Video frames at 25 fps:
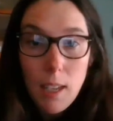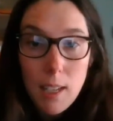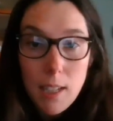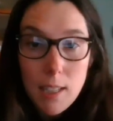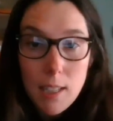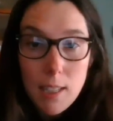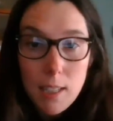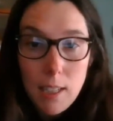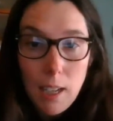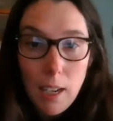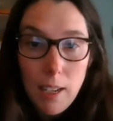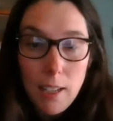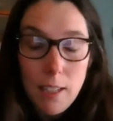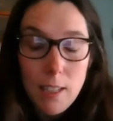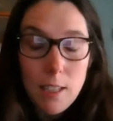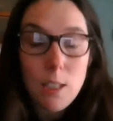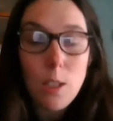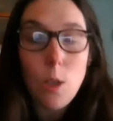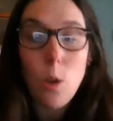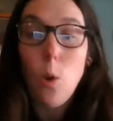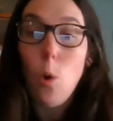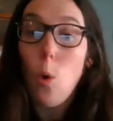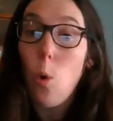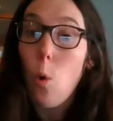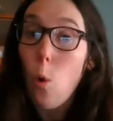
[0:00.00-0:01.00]
It
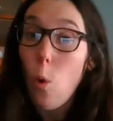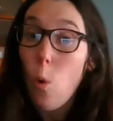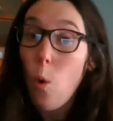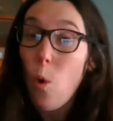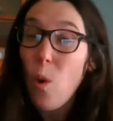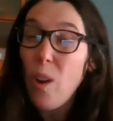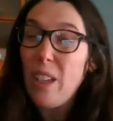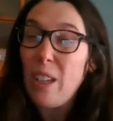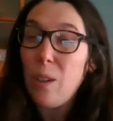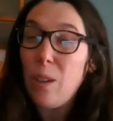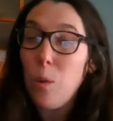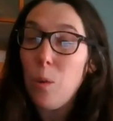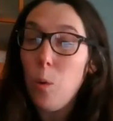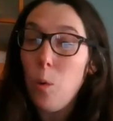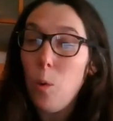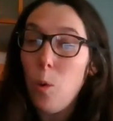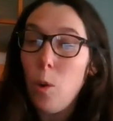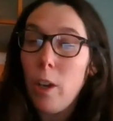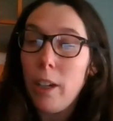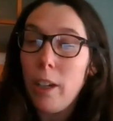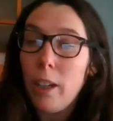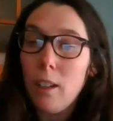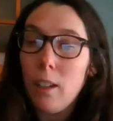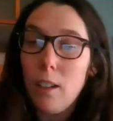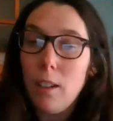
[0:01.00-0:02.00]
says oink
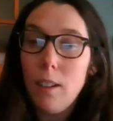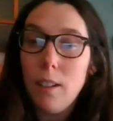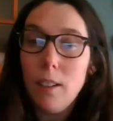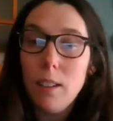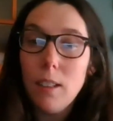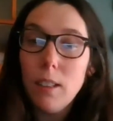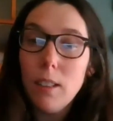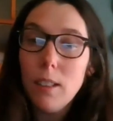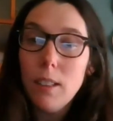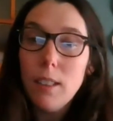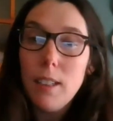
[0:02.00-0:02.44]
oink.